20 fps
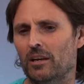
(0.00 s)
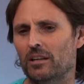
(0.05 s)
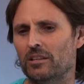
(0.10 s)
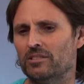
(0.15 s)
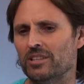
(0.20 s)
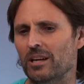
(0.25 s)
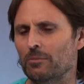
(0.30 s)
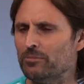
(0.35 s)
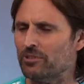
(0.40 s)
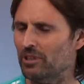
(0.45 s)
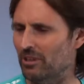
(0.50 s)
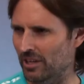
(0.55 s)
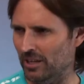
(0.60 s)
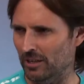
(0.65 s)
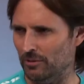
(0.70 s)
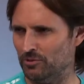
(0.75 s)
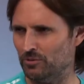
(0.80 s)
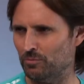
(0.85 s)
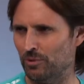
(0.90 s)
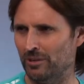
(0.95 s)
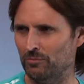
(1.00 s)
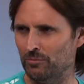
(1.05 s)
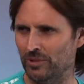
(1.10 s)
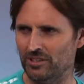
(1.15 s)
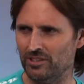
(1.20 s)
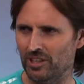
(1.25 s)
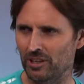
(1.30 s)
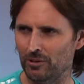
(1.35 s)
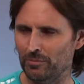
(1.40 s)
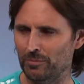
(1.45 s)
sometimes when we
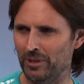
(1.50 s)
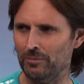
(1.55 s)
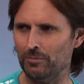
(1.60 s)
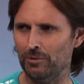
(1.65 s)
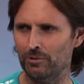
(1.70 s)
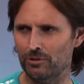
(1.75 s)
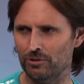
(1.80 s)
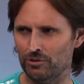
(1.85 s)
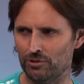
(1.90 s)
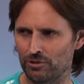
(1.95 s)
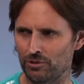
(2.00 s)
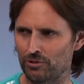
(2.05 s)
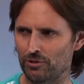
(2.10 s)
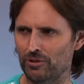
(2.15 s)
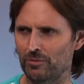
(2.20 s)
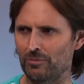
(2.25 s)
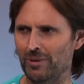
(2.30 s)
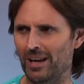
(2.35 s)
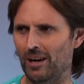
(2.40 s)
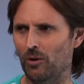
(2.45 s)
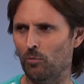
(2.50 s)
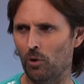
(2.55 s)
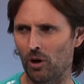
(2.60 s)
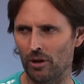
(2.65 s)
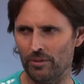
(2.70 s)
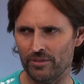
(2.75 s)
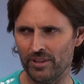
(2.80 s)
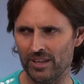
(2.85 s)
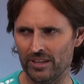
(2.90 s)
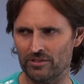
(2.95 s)
tell people the truth about
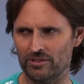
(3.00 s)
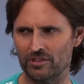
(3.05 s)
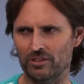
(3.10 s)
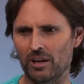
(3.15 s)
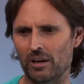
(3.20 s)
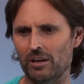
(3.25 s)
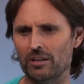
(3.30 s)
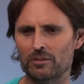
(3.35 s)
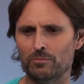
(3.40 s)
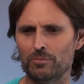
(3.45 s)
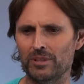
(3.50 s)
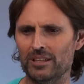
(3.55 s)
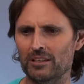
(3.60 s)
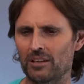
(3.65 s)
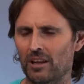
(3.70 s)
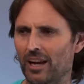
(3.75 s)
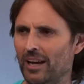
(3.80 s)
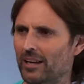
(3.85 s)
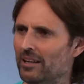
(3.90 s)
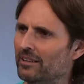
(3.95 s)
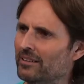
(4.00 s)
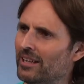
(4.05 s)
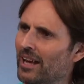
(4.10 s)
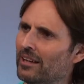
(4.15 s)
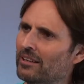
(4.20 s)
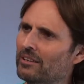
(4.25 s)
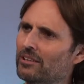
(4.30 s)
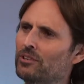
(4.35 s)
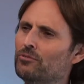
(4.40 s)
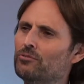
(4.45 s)
what things are going to be like,
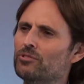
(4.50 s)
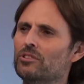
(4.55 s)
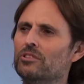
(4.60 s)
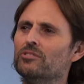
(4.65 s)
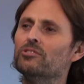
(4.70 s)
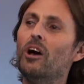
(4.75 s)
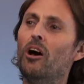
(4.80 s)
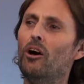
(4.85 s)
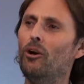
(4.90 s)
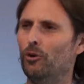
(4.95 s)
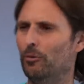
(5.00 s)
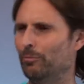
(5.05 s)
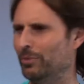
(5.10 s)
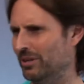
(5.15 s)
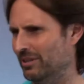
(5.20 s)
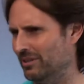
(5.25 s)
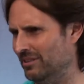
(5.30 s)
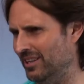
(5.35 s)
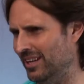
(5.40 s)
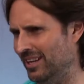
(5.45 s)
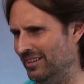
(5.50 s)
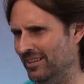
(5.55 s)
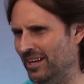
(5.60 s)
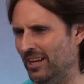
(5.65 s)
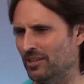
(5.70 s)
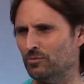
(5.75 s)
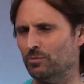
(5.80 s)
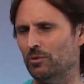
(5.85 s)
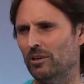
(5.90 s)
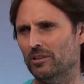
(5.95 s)
that gives us hope. And
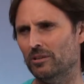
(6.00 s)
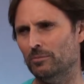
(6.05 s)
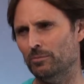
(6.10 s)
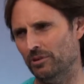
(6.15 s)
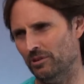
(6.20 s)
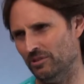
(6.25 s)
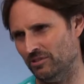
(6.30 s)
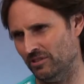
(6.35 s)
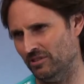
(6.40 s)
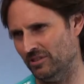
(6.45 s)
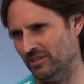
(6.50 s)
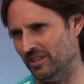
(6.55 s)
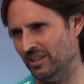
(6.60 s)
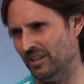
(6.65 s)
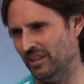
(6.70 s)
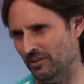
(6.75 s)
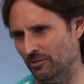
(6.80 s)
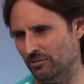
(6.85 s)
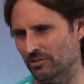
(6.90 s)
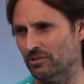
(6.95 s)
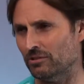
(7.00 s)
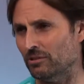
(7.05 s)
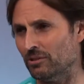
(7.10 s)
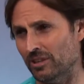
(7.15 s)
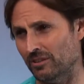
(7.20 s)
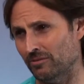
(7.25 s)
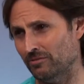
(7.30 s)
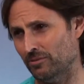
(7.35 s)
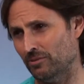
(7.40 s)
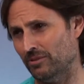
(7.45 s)
that's what the person here is
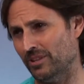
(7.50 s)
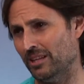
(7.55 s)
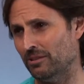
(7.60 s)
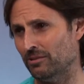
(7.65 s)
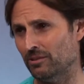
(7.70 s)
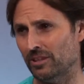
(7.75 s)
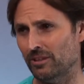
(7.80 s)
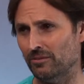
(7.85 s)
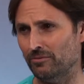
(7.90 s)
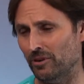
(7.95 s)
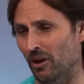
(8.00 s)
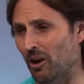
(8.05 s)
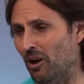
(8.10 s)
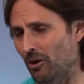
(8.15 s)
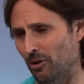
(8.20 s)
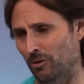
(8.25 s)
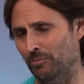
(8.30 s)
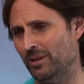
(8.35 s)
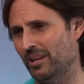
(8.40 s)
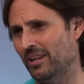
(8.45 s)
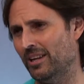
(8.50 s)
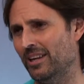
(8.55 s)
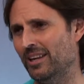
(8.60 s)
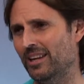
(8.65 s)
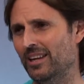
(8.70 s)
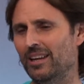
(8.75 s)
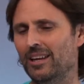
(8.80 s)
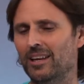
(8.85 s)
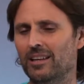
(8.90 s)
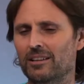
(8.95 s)
looking for. They're looking for hope.
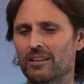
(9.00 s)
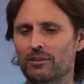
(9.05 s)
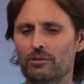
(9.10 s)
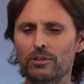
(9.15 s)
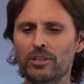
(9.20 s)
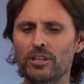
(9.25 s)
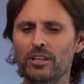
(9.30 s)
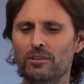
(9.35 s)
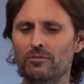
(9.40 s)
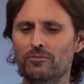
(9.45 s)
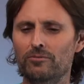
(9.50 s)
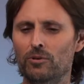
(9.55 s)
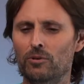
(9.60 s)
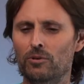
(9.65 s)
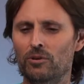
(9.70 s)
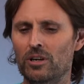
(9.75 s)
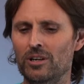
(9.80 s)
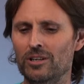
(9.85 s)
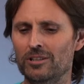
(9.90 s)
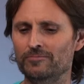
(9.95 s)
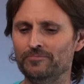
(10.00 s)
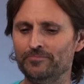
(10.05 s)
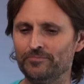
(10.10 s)
Mm-hmm. They're looking for